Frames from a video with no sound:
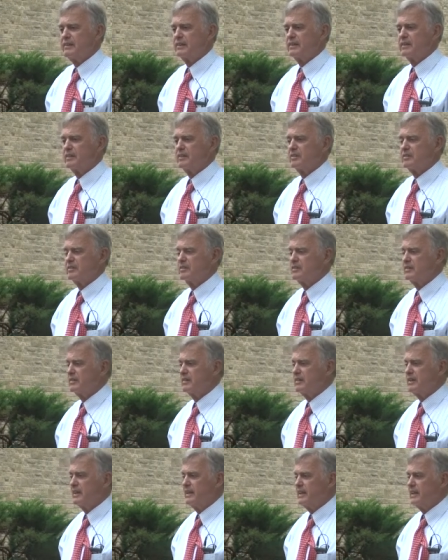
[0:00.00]
uh,
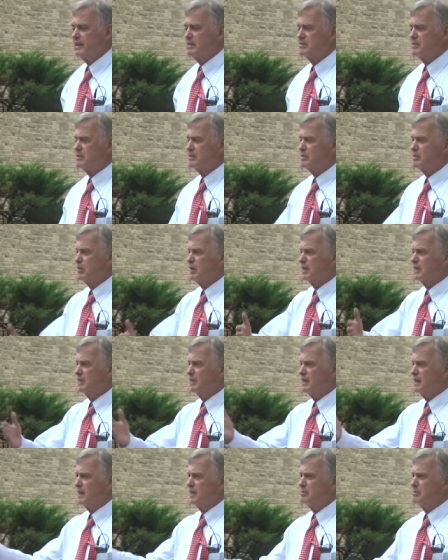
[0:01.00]
they have a quite
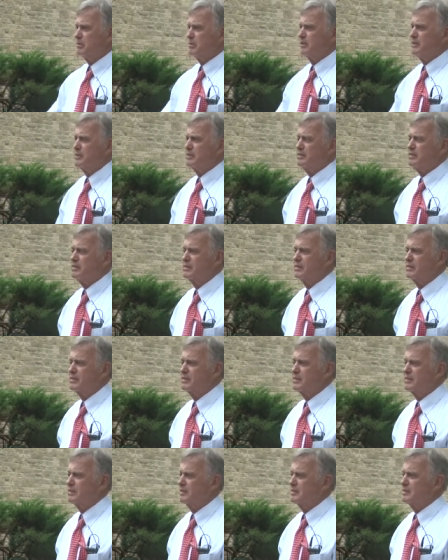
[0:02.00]
elaborate
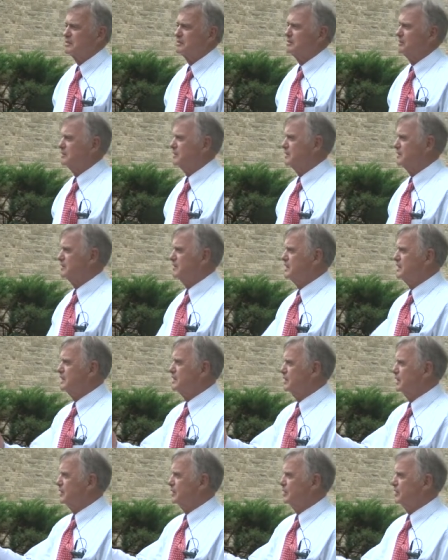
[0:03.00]
uh,
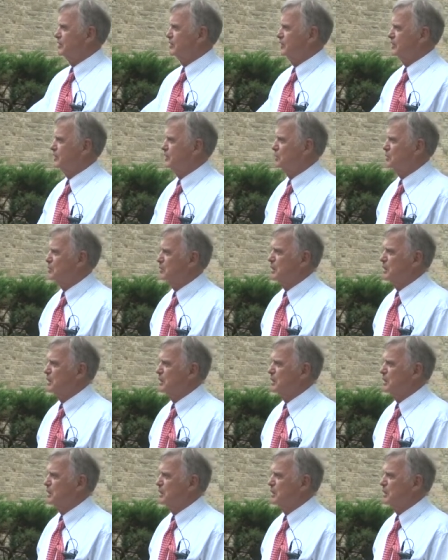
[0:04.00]
details on their